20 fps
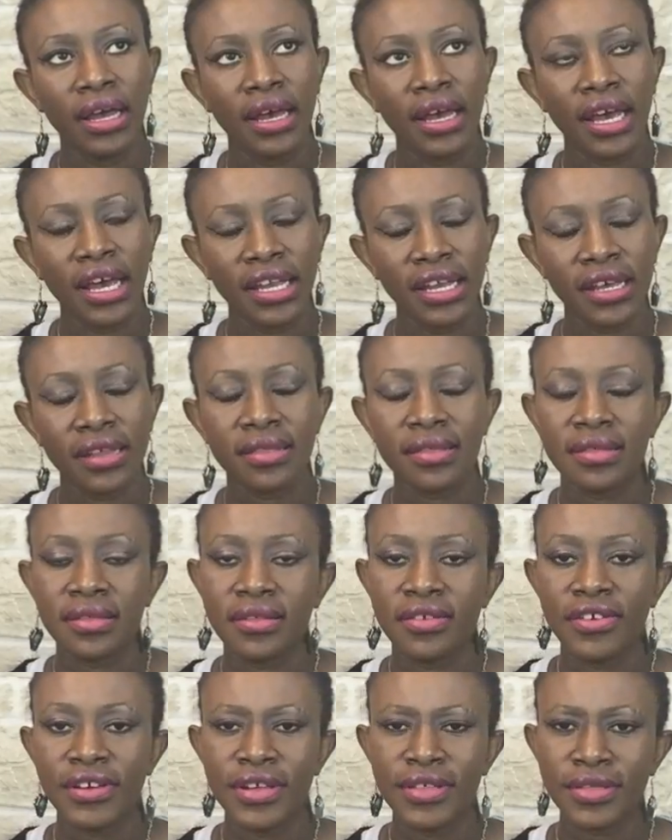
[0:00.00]
Alec's
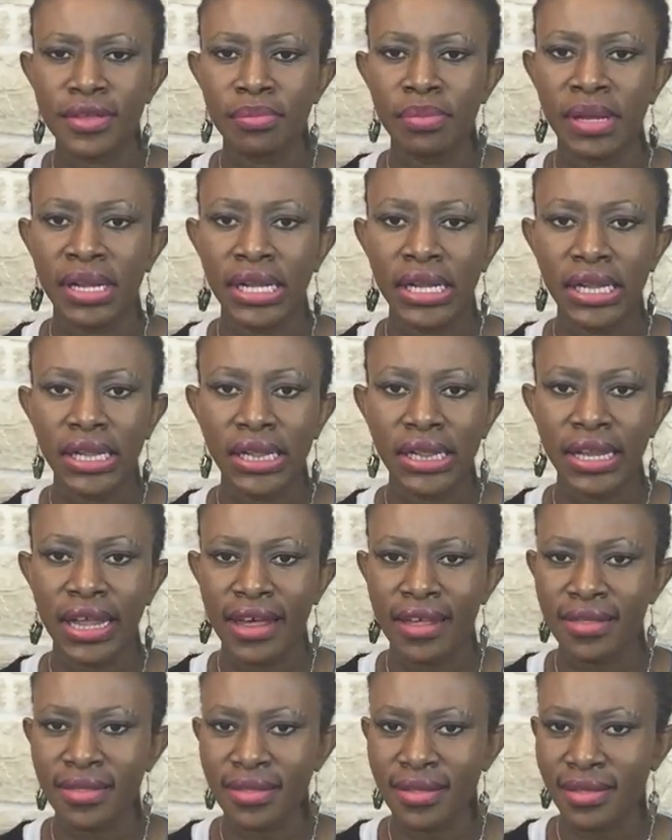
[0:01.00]
sister Isabel
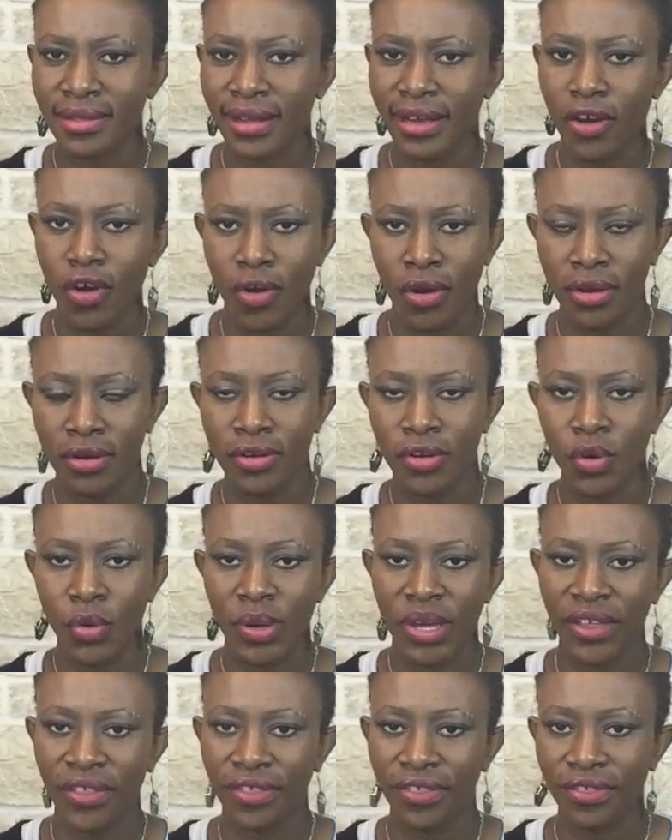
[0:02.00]
has this like
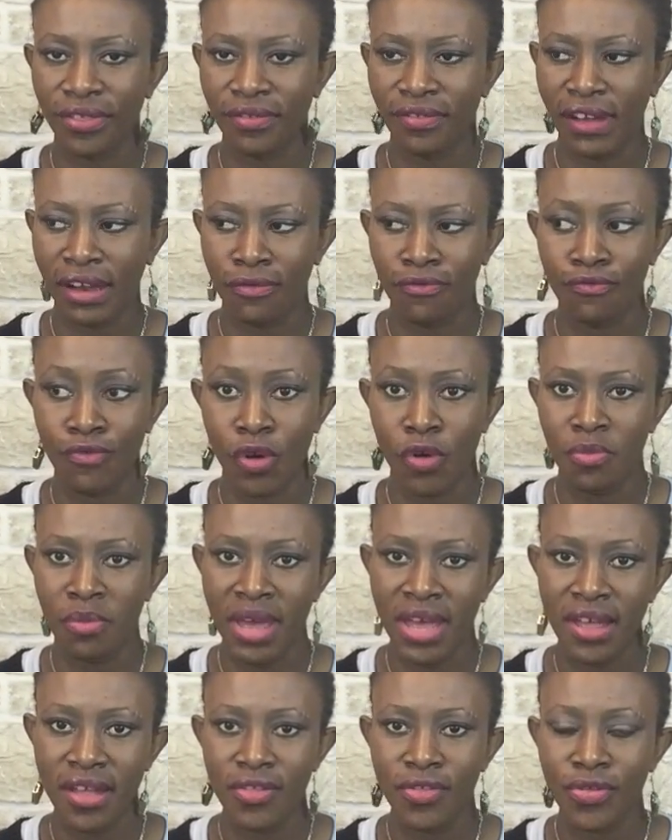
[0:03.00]
ongoing like
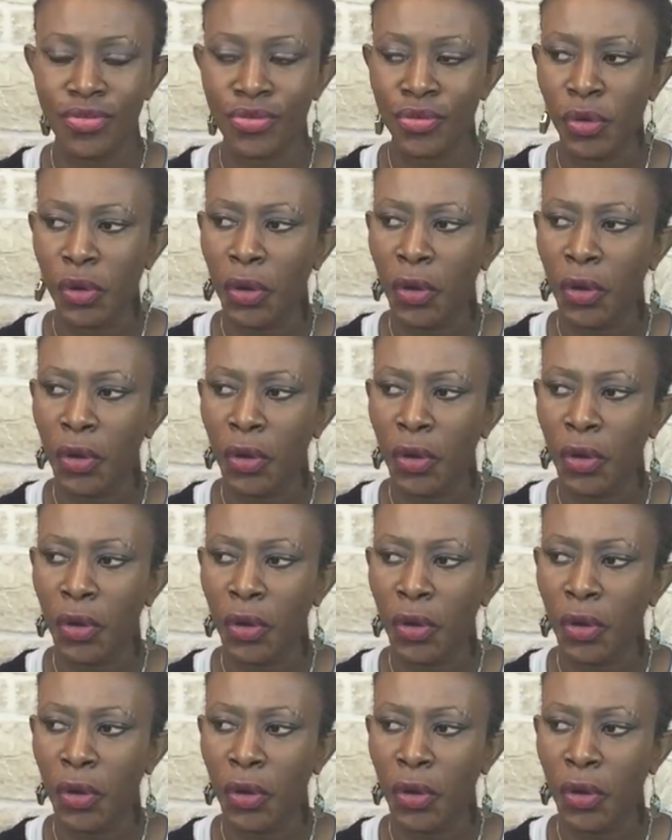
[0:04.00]
romance